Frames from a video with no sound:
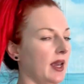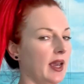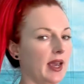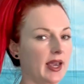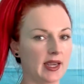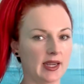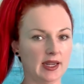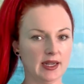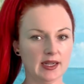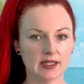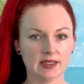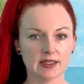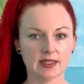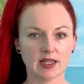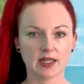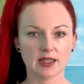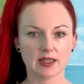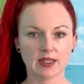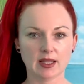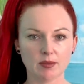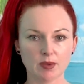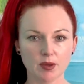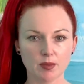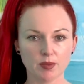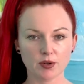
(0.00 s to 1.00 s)
And
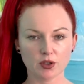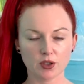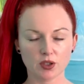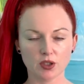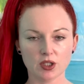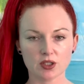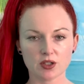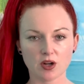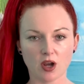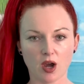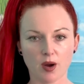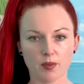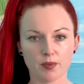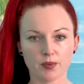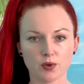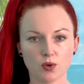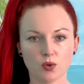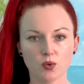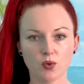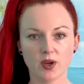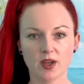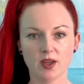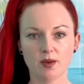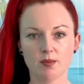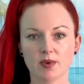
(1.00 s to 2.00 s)
let me put on a top real
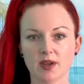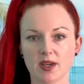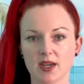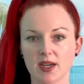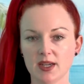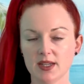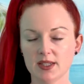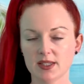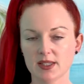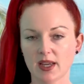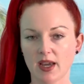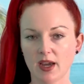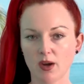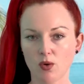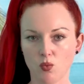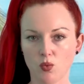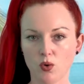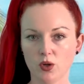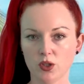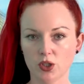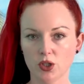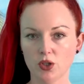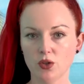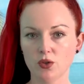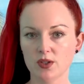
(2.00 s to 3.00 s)
quick because I
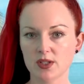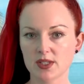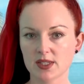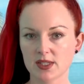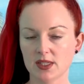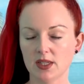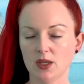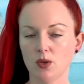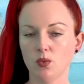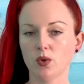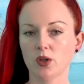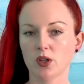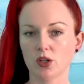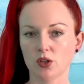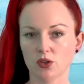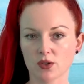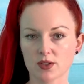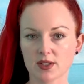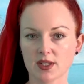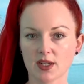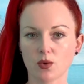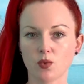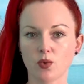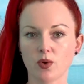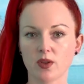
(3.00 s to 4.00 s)
want you to see what it looks
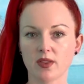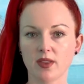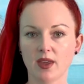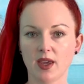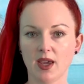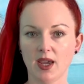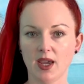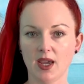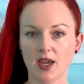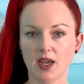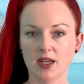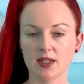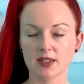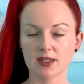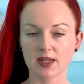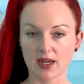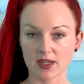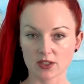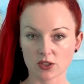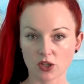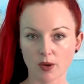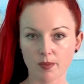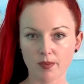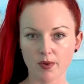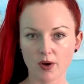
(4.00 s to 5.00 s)
like with a tank
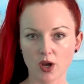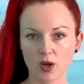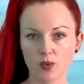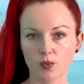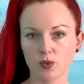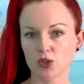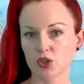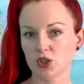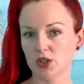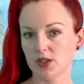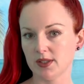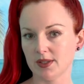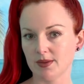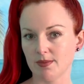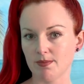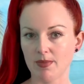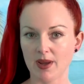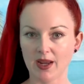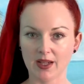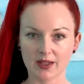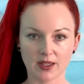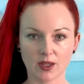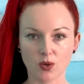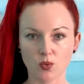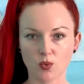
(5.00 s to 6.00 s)
top on, which is
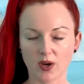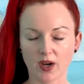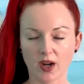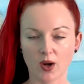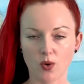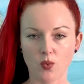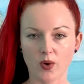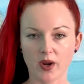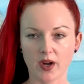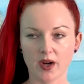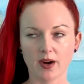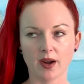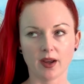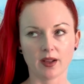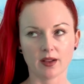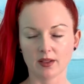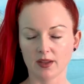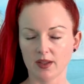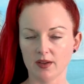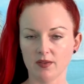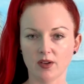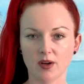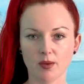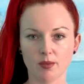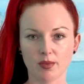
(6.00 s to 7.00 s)
mainly what I wear. I
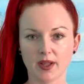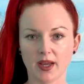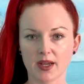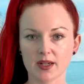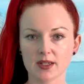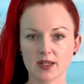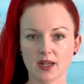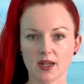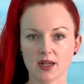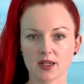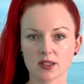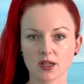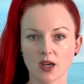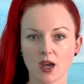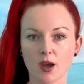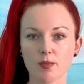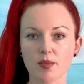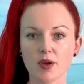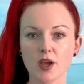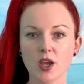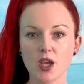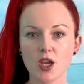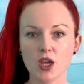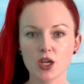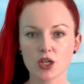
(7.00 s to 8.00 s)
live in a black tank top.
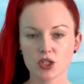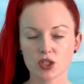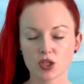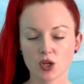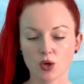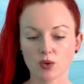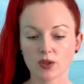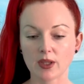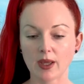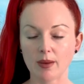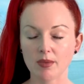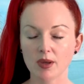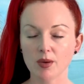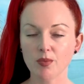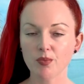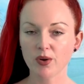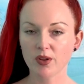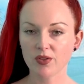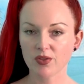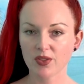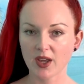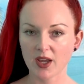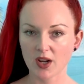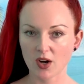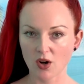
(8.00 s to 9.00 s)
So let me
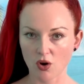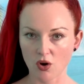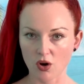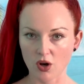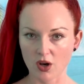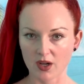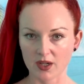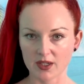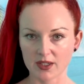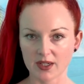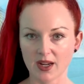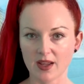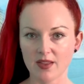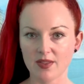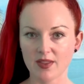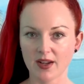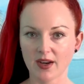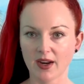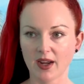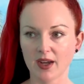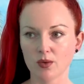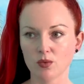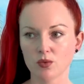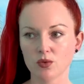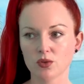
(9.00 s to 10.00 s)
put that on and then
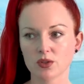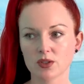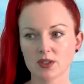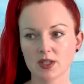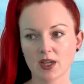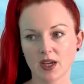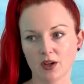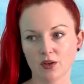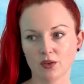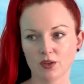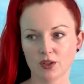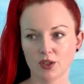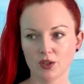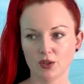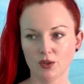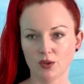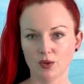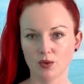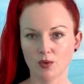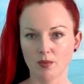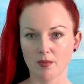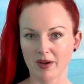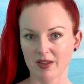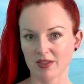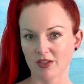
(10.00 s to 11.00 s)
I will tell
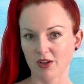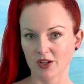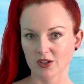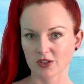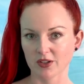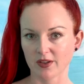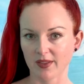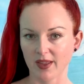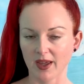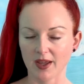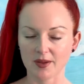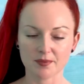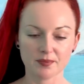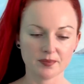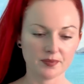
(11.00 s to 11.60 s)
you my thoughts on that.